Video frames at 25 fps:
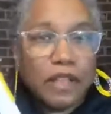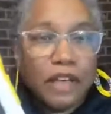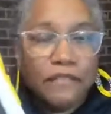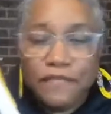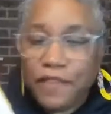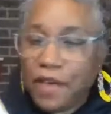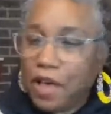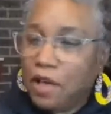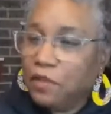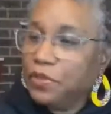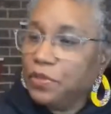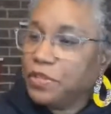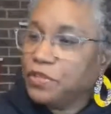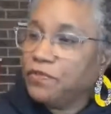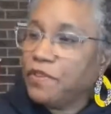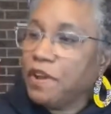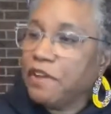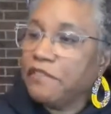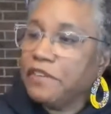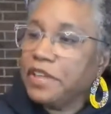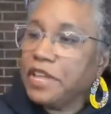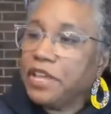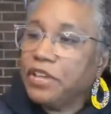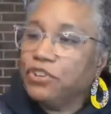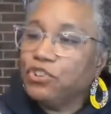found this
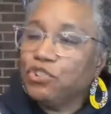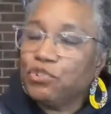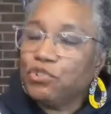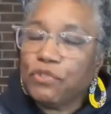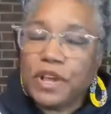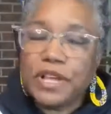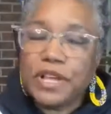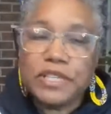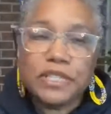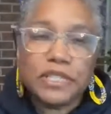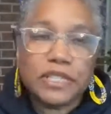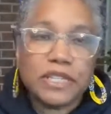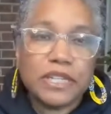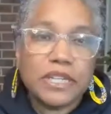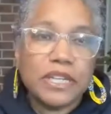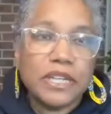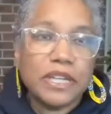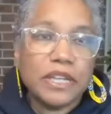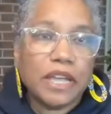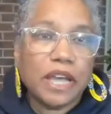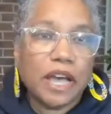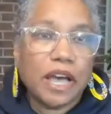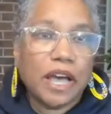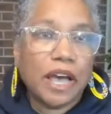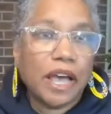very
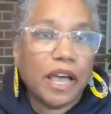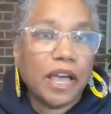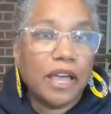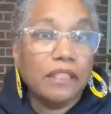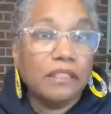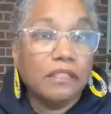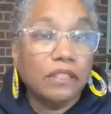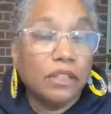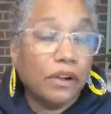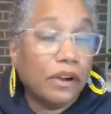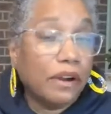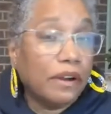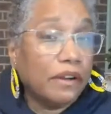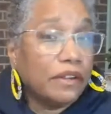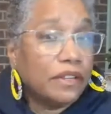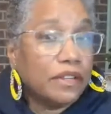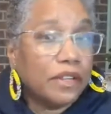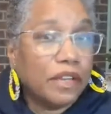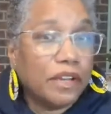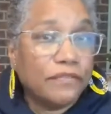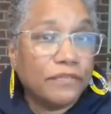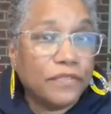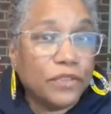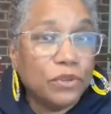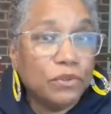interesting. I learned
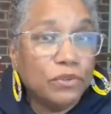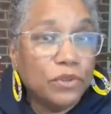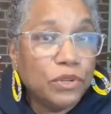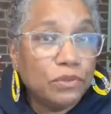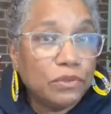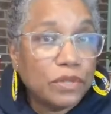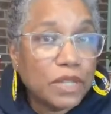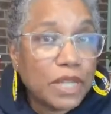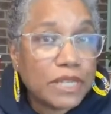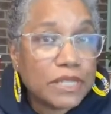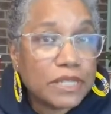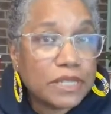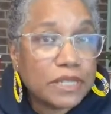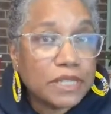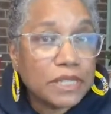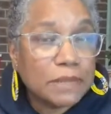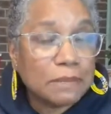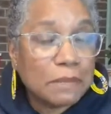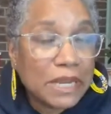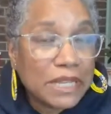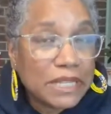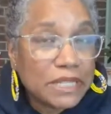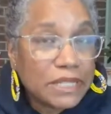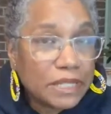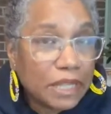a few new lessons
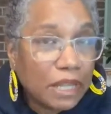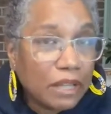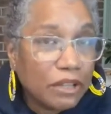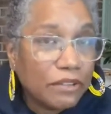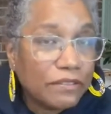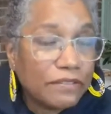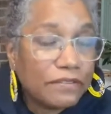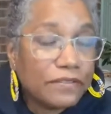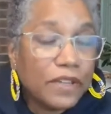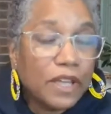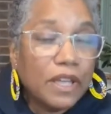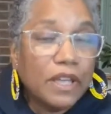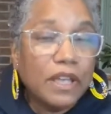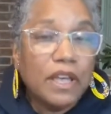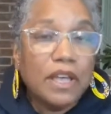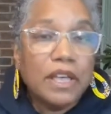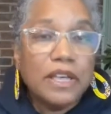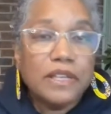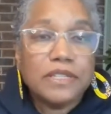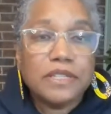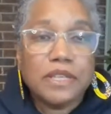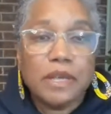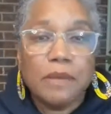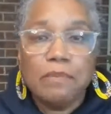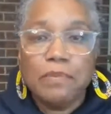myself,
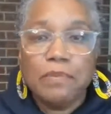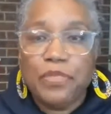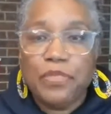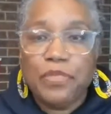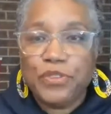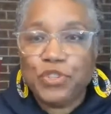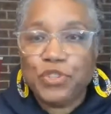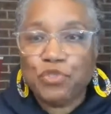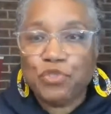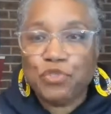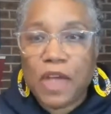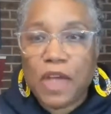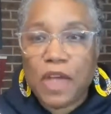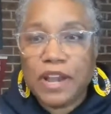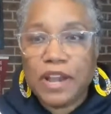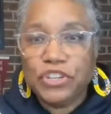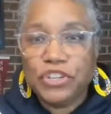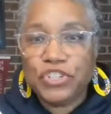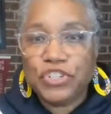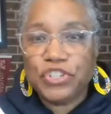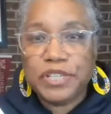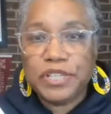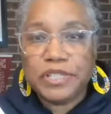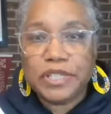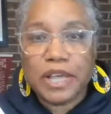some
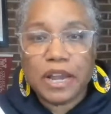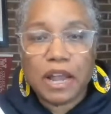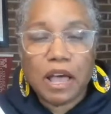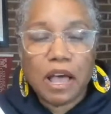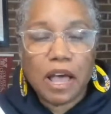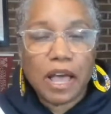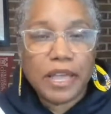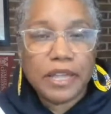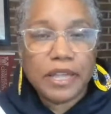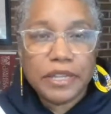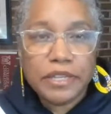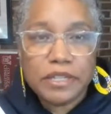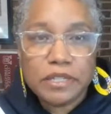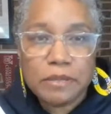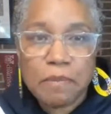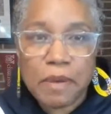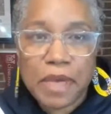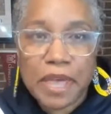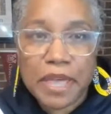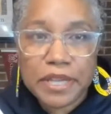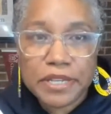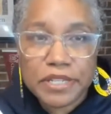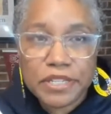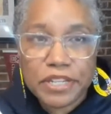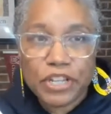strategies that I need to
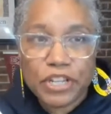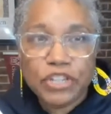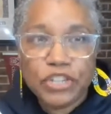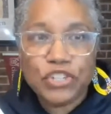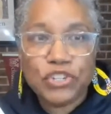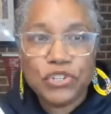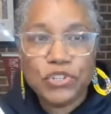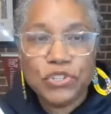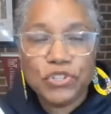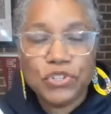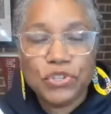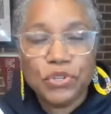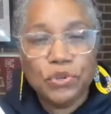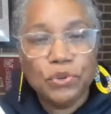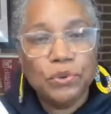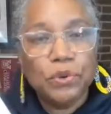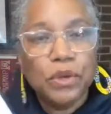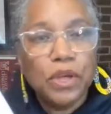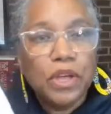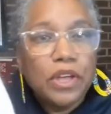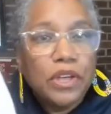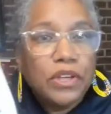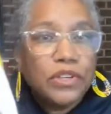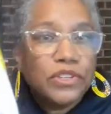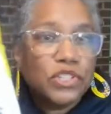pay attention to.
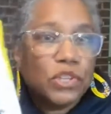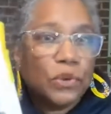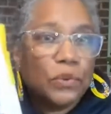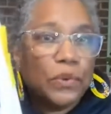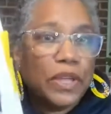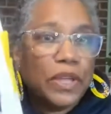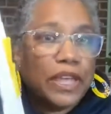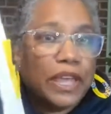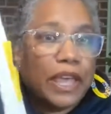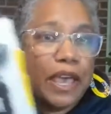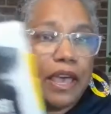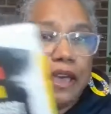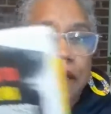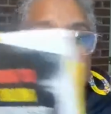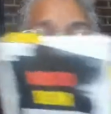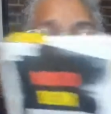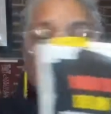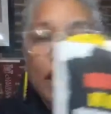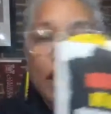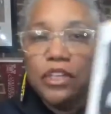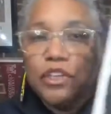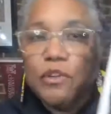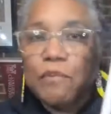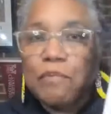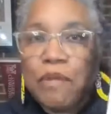So
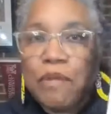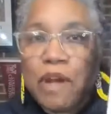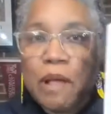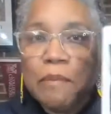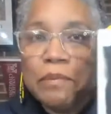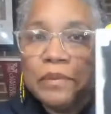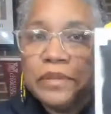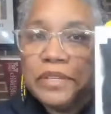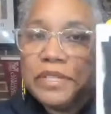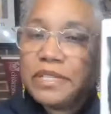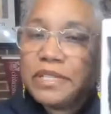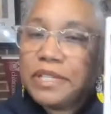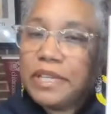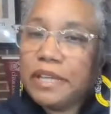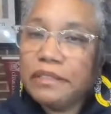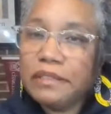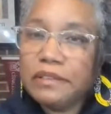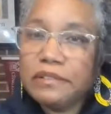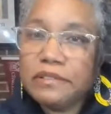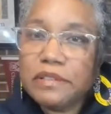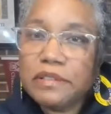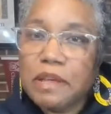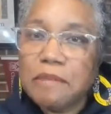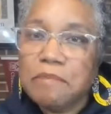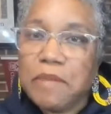again, you're probably seeing
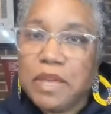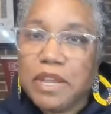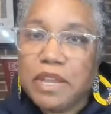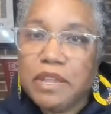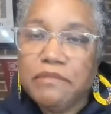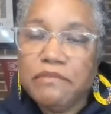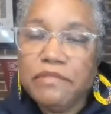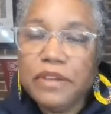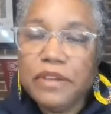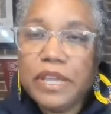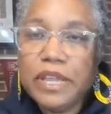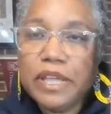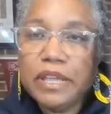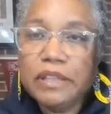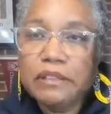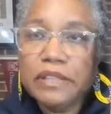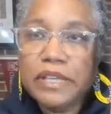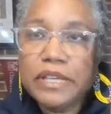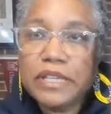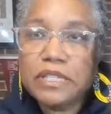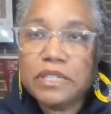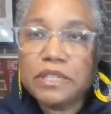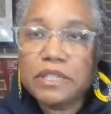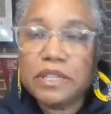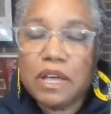this on many reading
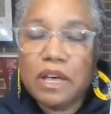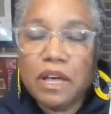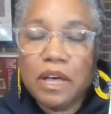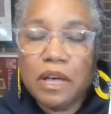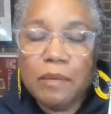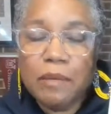lists